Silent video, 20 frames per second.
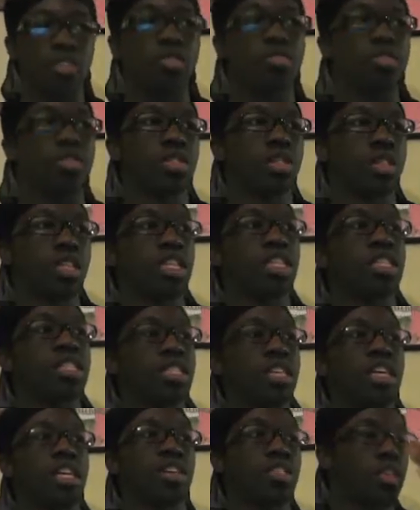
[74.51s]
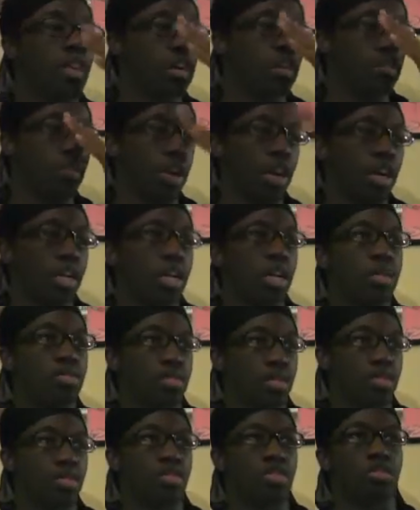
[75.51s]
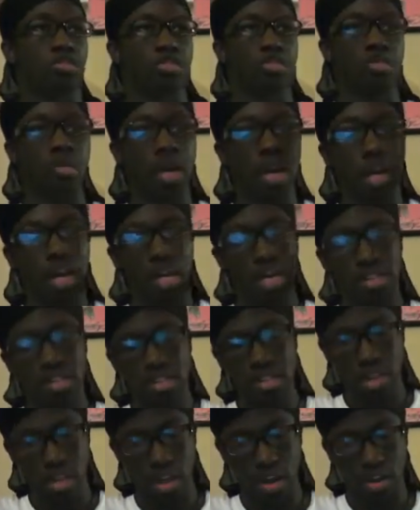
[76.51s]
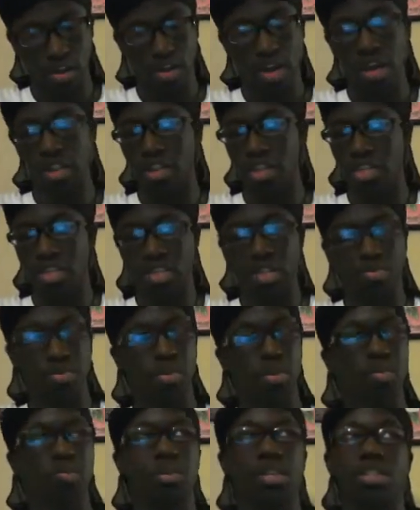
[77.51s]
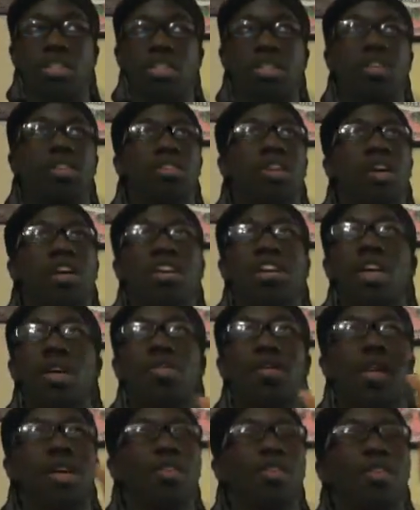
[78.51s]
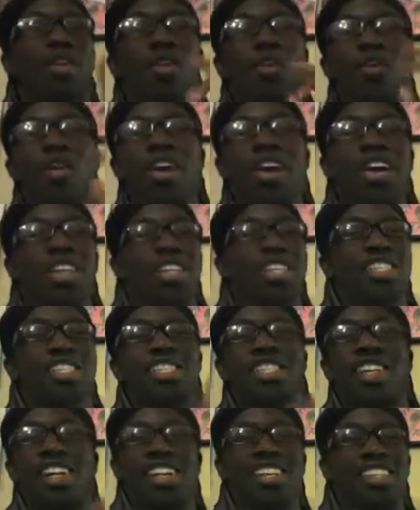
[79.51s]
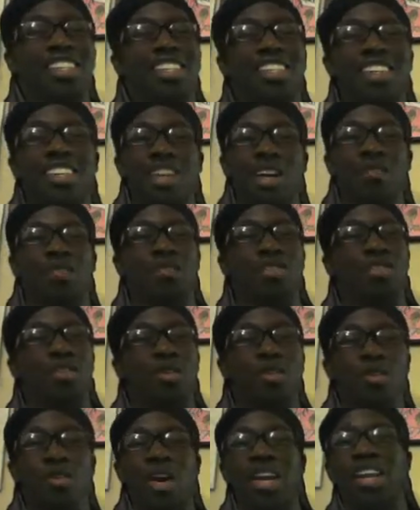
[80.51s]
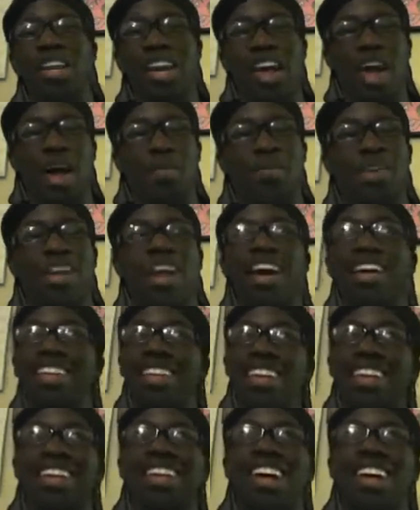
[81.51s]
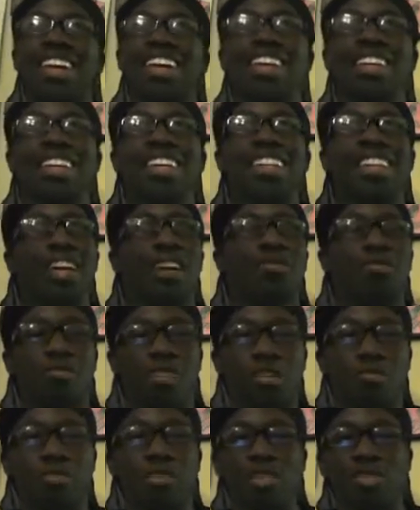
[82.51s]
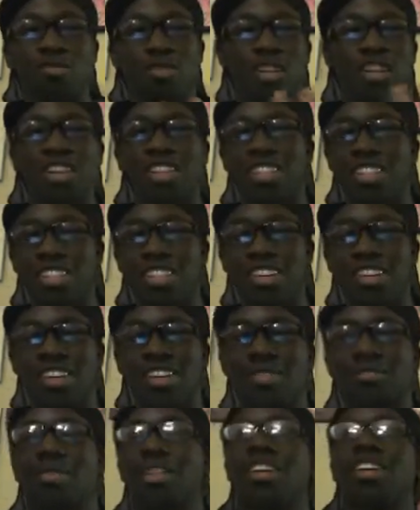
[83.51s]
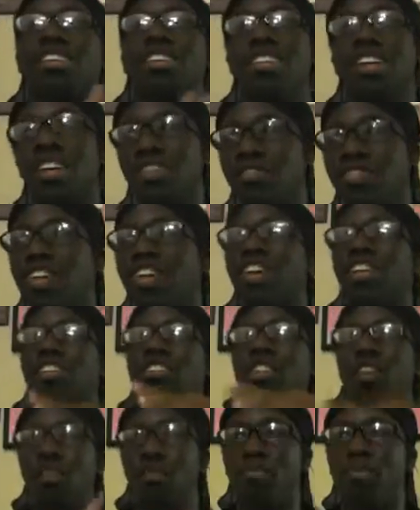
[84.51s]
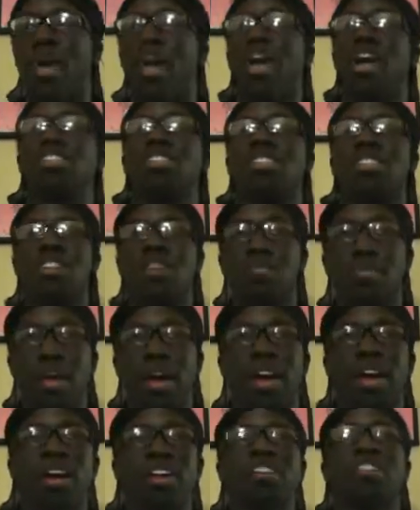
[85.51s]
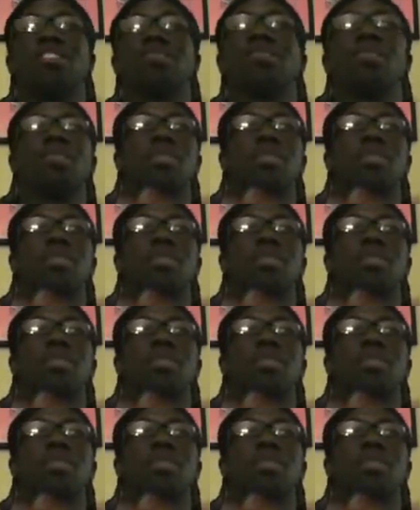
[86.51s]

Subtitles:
who's the lead singer of Hakeem's girl group, is there. And then she pretty much tells Hakeem, like, this is the unsung episode waiting to happen. I like how they did that reference with unsung because they've done, bands in the past